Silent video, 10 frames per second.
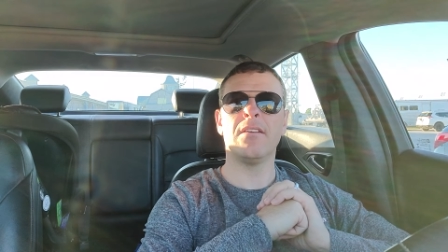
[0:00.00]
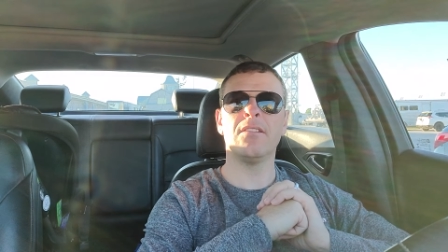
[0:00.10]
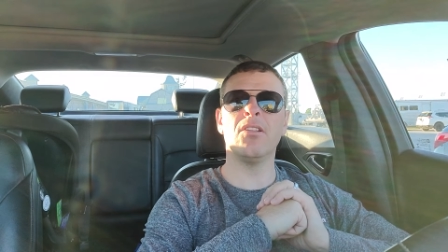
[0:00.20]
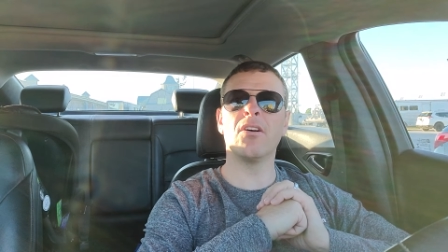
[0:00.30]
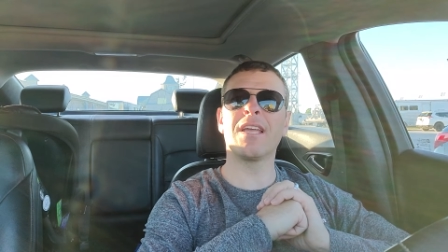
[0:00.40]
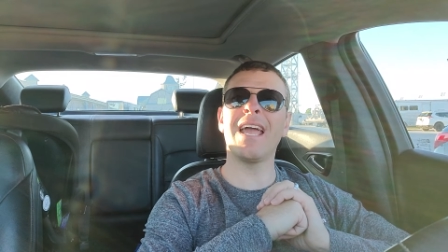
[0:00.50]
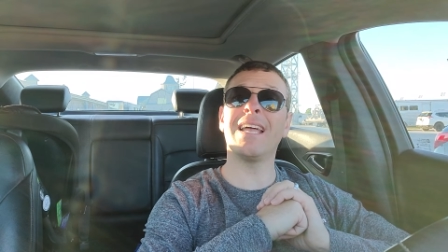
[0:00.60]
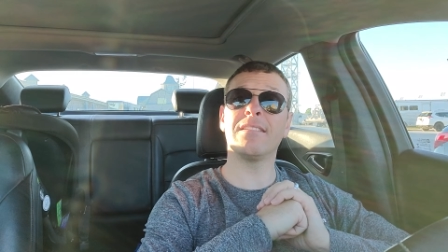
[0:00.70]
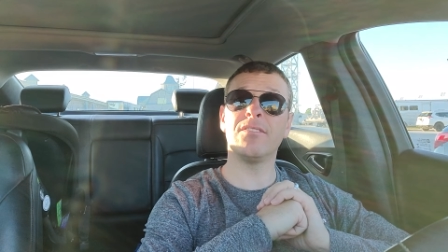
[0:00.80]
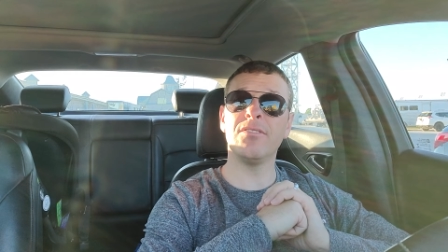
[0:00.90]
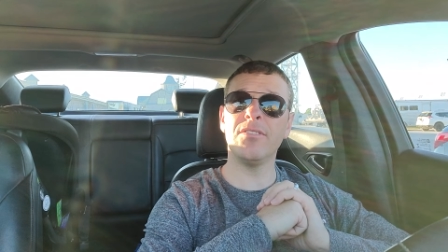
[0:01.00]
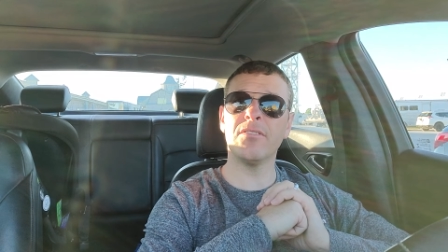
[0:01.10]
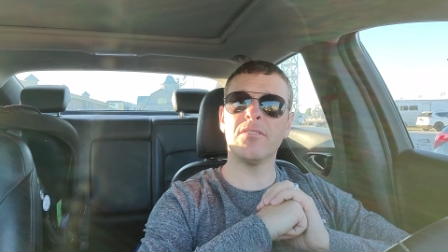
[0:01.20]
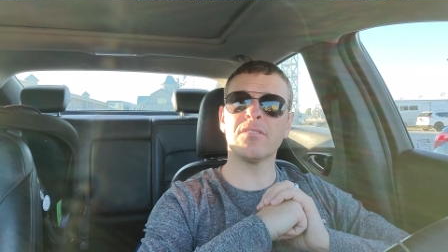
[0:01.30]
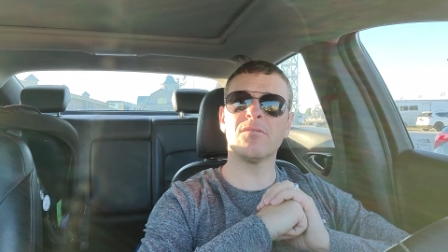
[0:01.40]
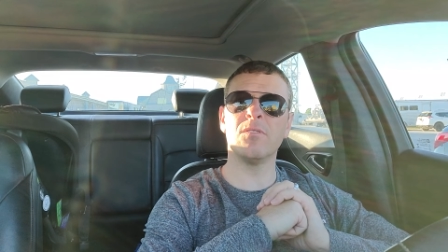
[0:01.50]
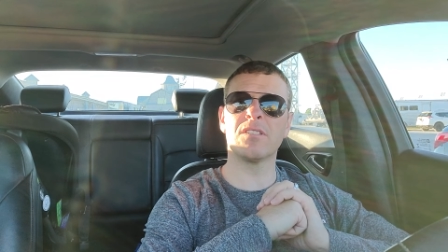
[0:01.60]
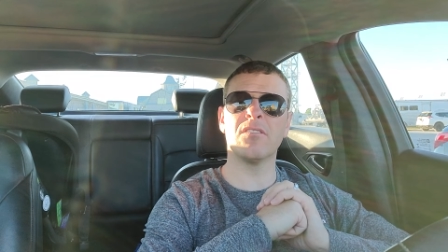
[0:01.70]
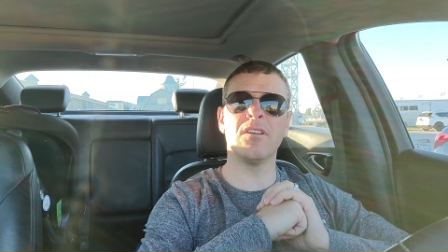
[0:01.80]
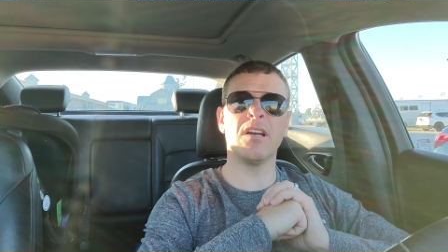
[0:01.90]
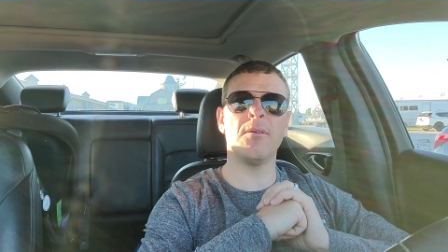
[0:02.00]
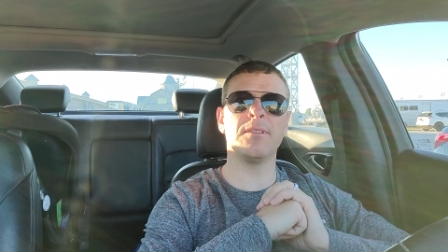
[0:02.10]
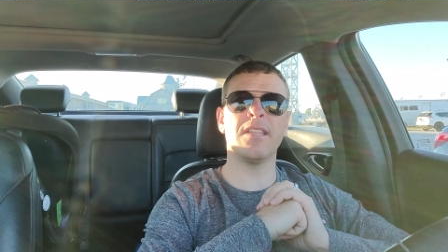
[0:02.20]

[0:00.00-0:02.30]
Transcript: look at the two-year-olds, what's going on with